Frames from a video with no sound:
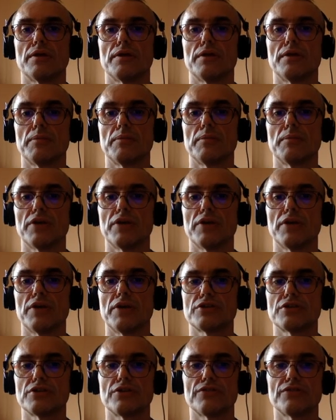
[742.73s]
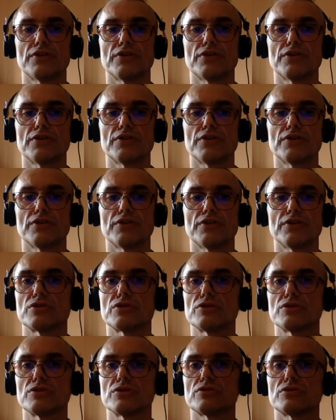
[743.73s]
My reserve
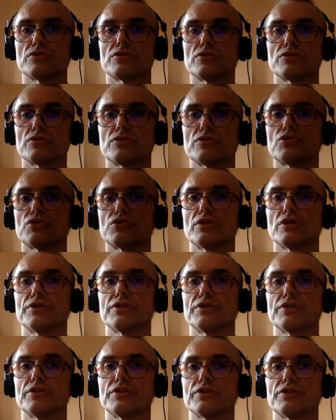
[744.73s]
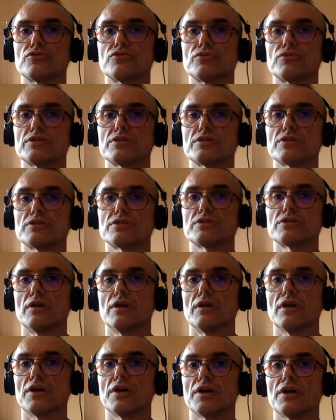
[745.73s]
resources to shield against risk
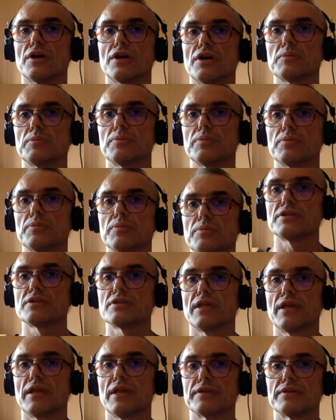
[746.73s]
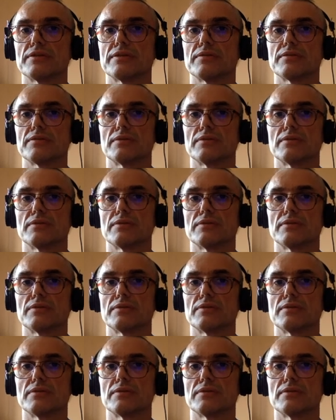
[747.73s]
are simple. It is land.